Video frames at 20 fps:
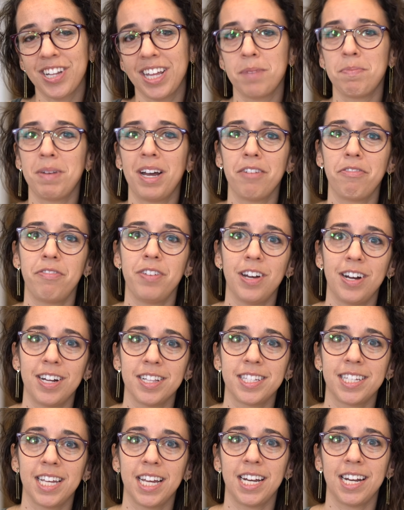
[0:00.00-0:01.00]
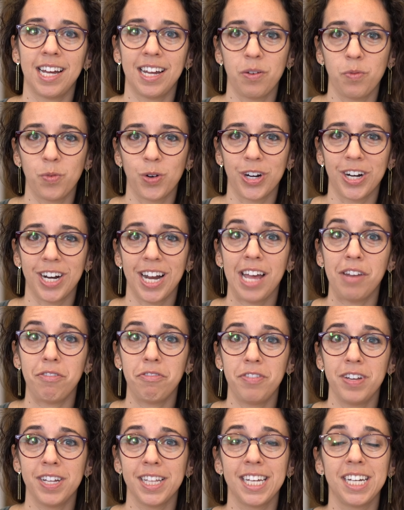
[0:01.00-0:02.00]
like my fiance and I were and
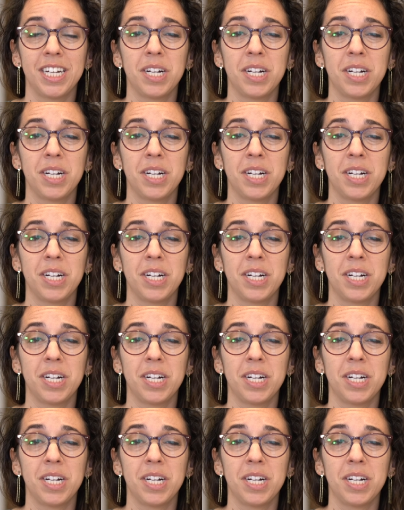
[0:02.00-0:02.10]
feeling